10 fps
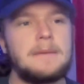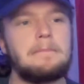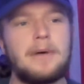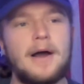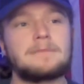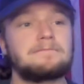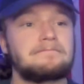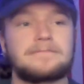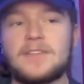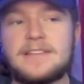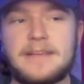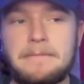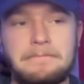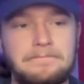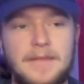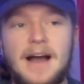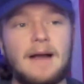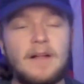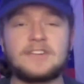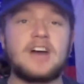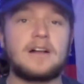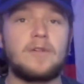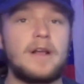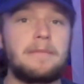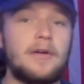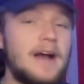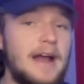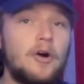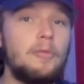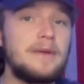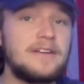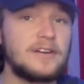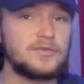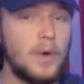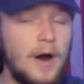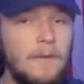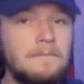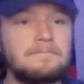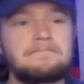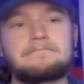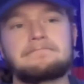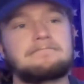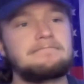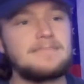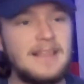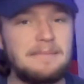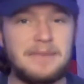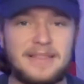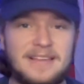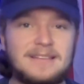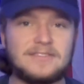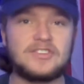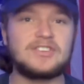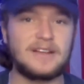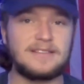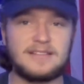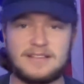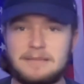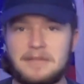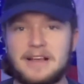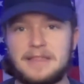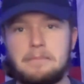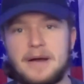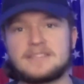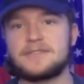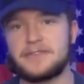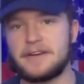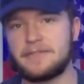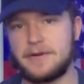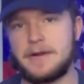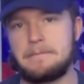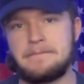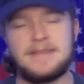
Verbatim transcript: But listen, I like John Klingberg. I hope he does well. But this just doesn't seem like the best fit for him.